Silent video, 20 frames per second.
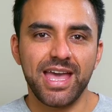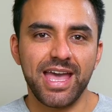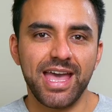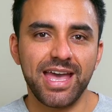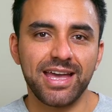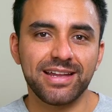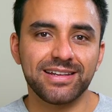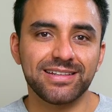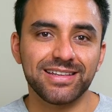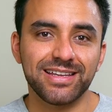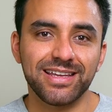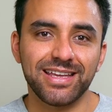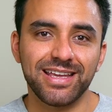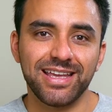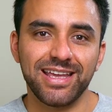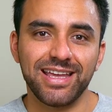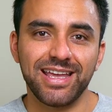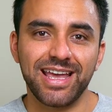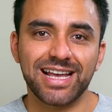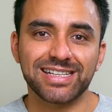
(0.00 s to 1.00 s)
And,
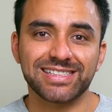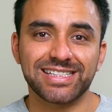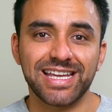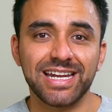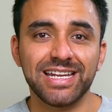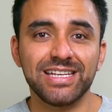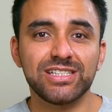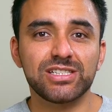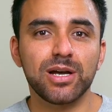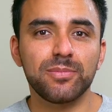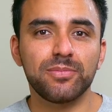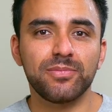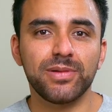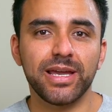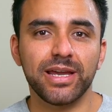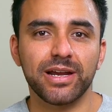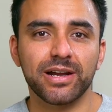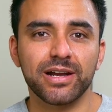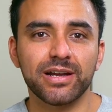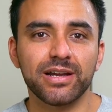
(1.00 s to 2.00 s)
as any top
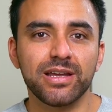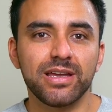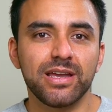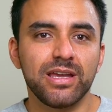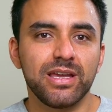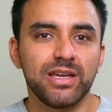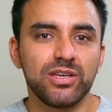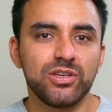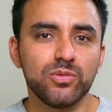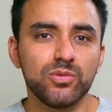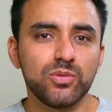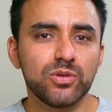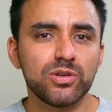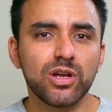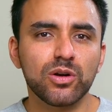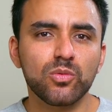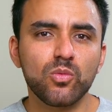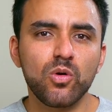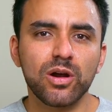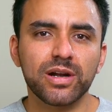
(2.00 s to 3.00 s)
player, you would
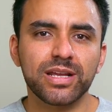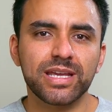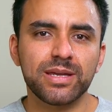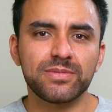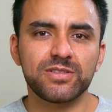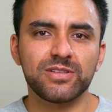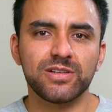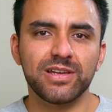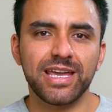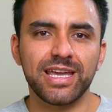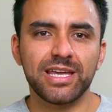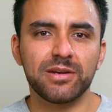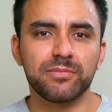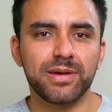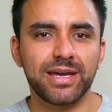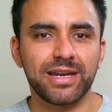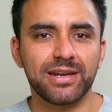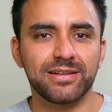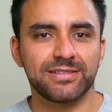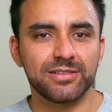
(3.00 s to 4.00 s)
not want him to lay in
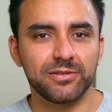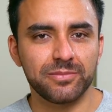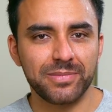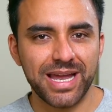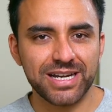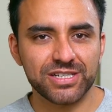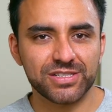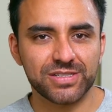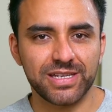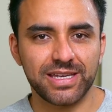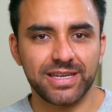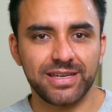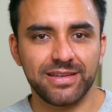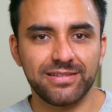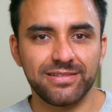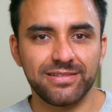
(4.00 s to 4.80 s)
bed until match day.